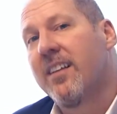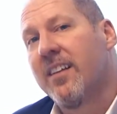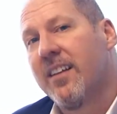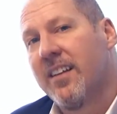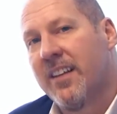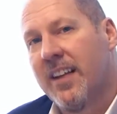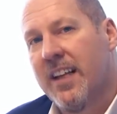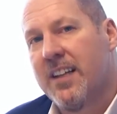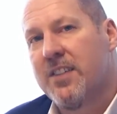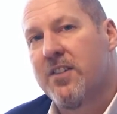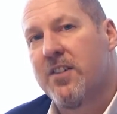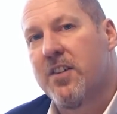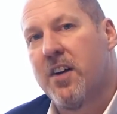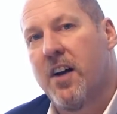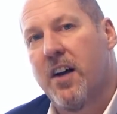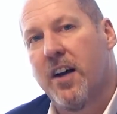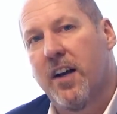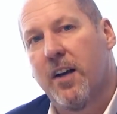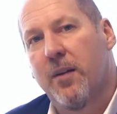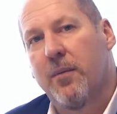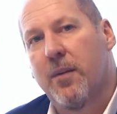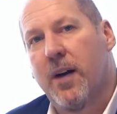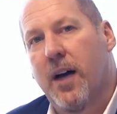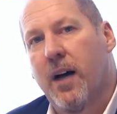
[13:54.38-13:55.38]
let's
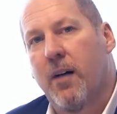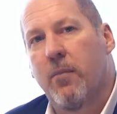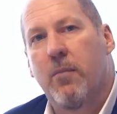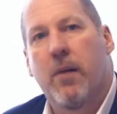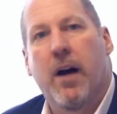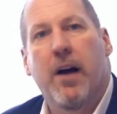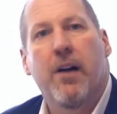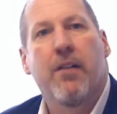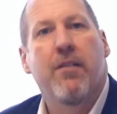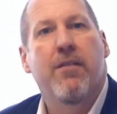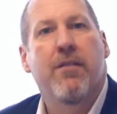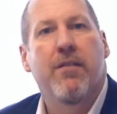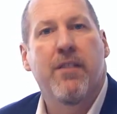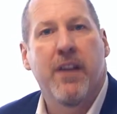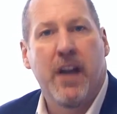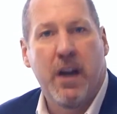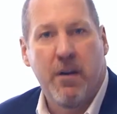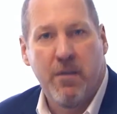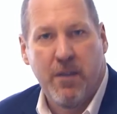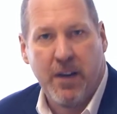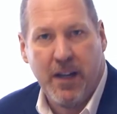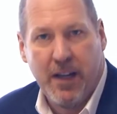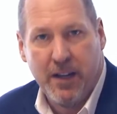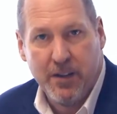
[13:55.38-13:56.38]
talk about my
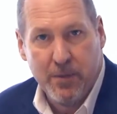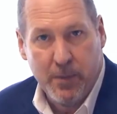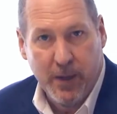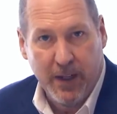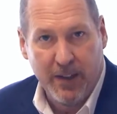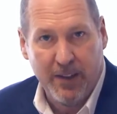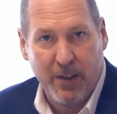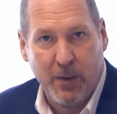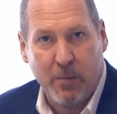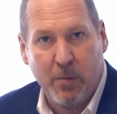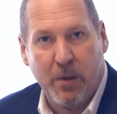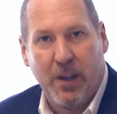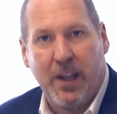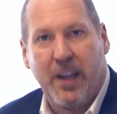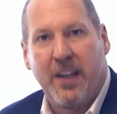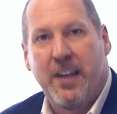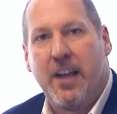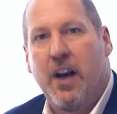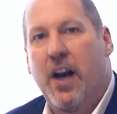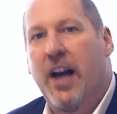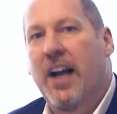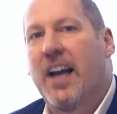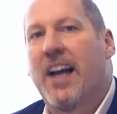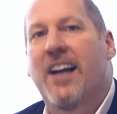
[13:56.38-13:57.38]
favorite aspect of the plan.
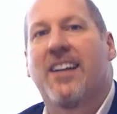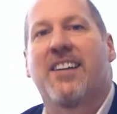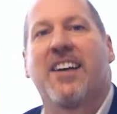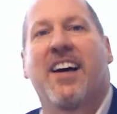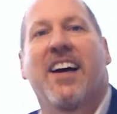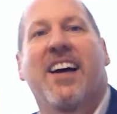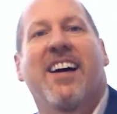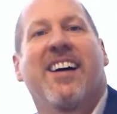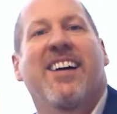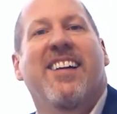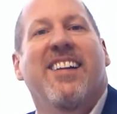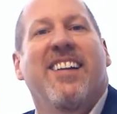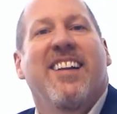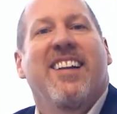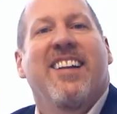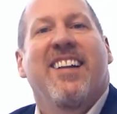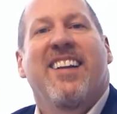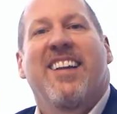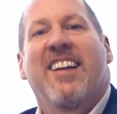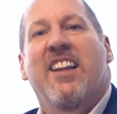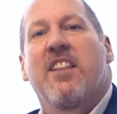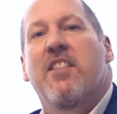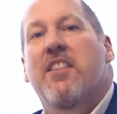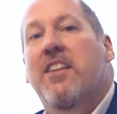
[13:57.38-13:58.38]
Now, I got to tell you,
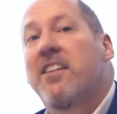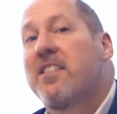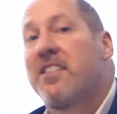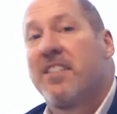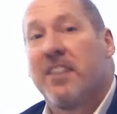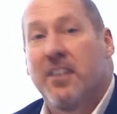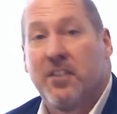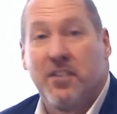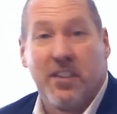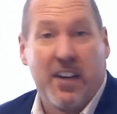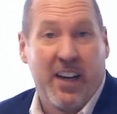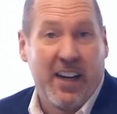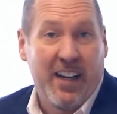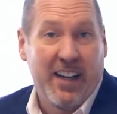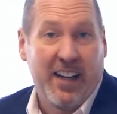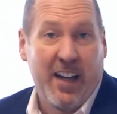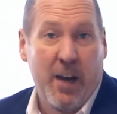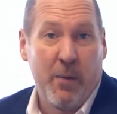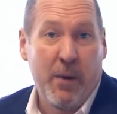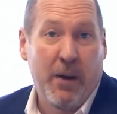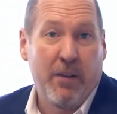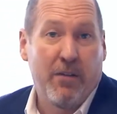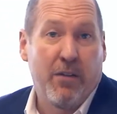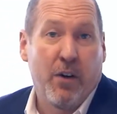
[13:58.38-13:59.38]
this is exciting.
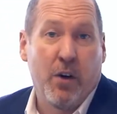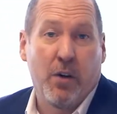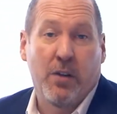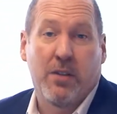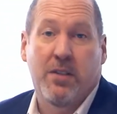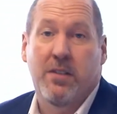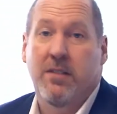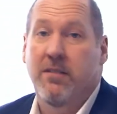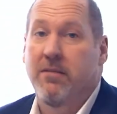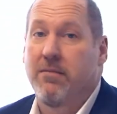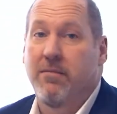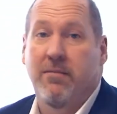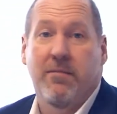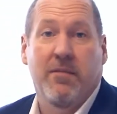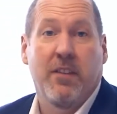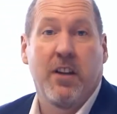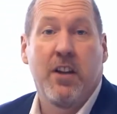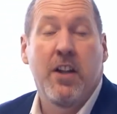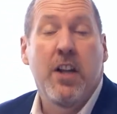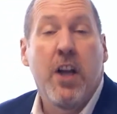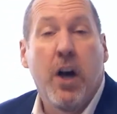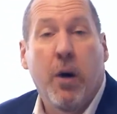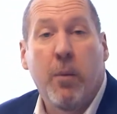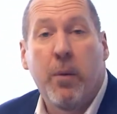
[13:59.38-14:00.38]
I mean, folks,
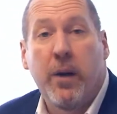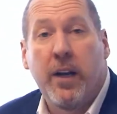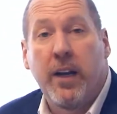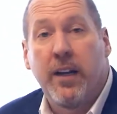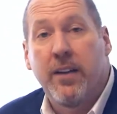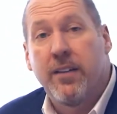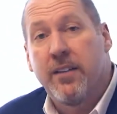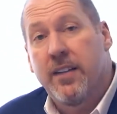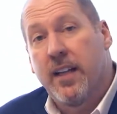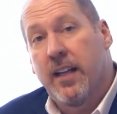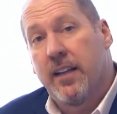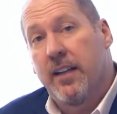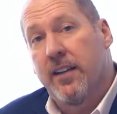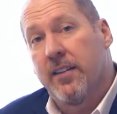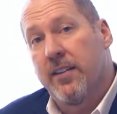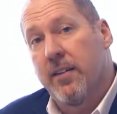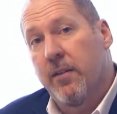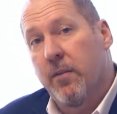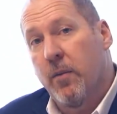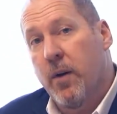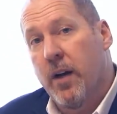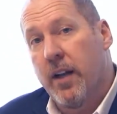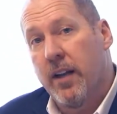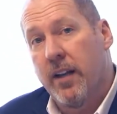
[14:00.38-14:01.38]
nobody has done this.
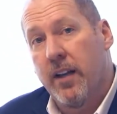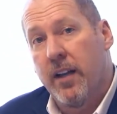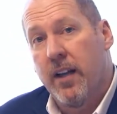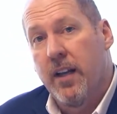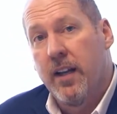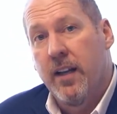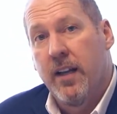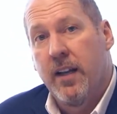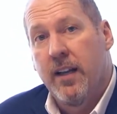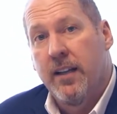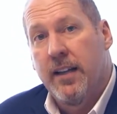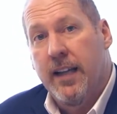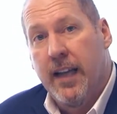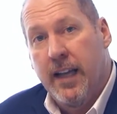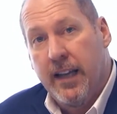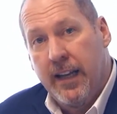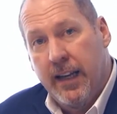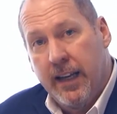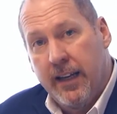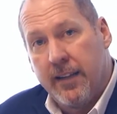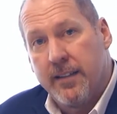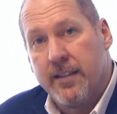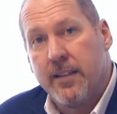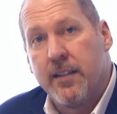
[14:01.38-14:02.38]
And what Dan
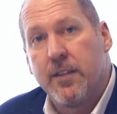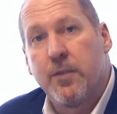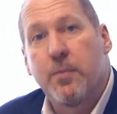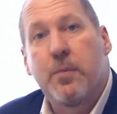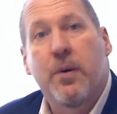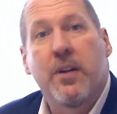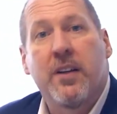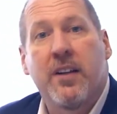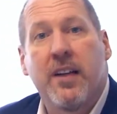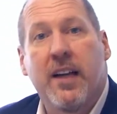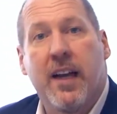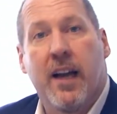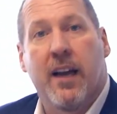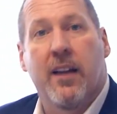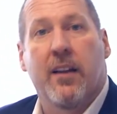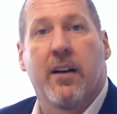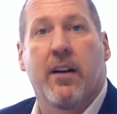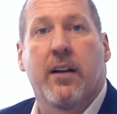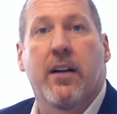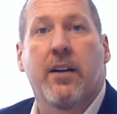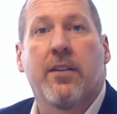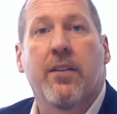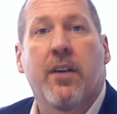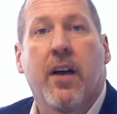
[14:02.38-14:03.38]
Higginson has put together in this